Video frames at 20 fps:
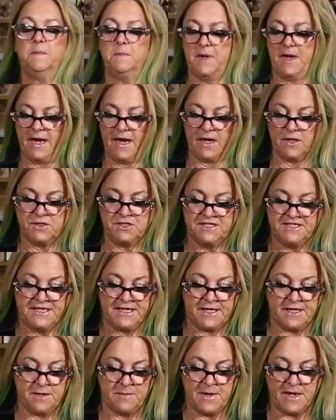Hair's
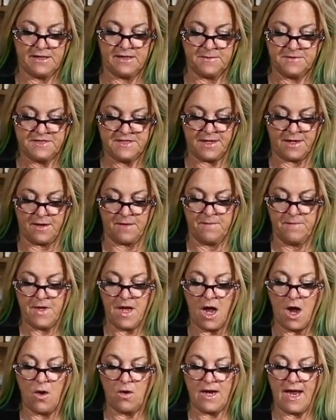sticking in my lips there.
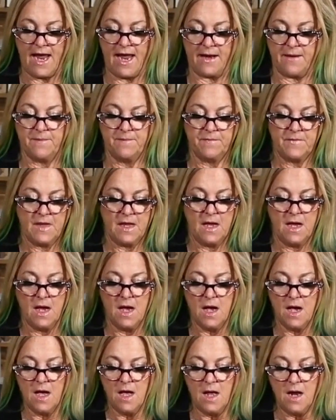Okay.
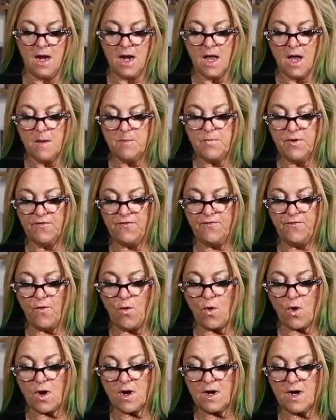
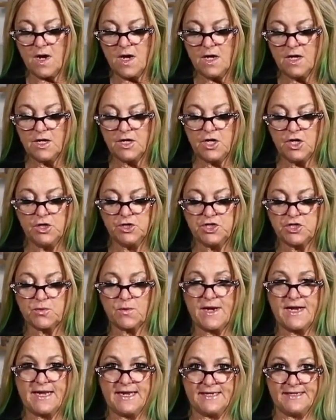Before you
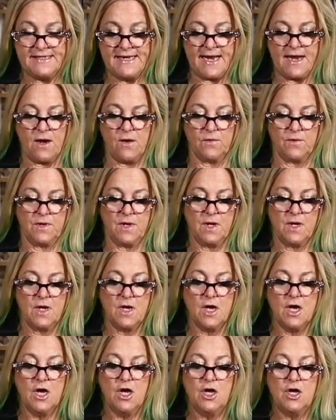shrink it down,
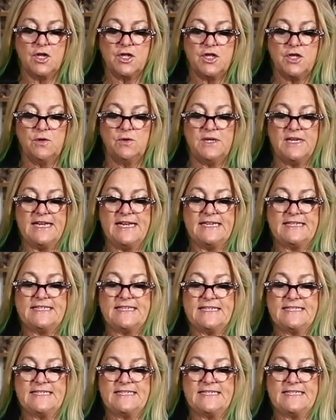you need to